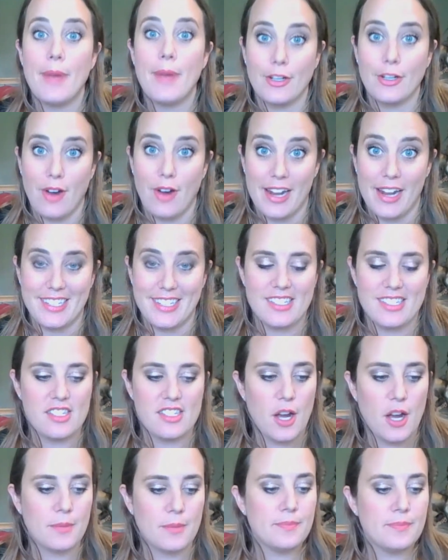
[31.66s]
my gratis.
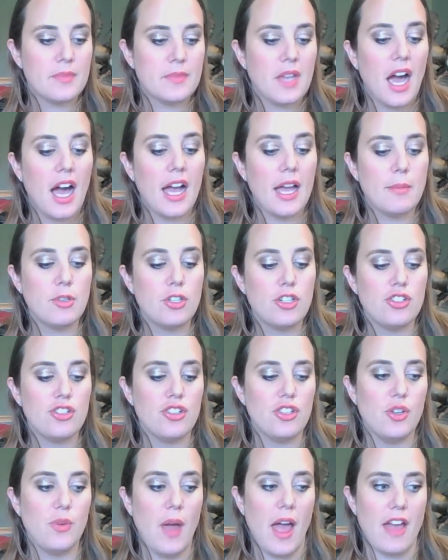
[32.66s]
So I am going to show
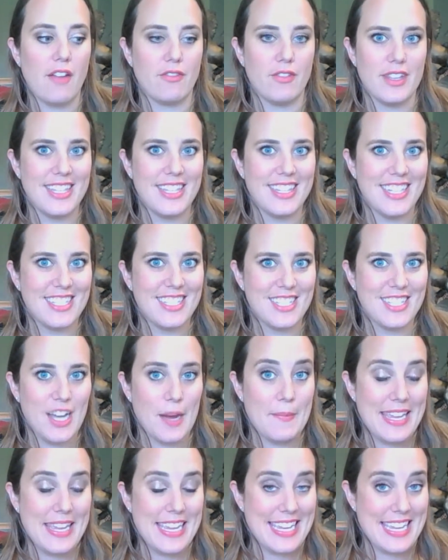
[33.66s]
you everything that's
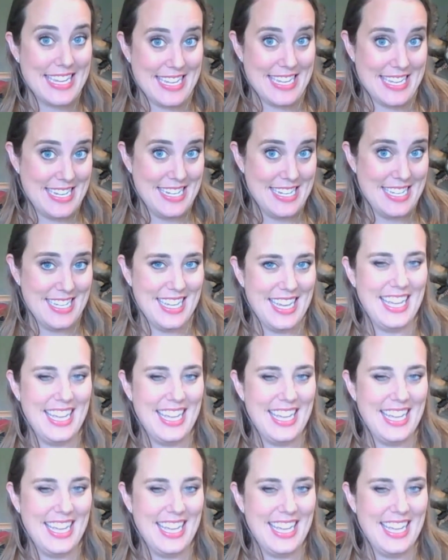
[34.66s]
coming in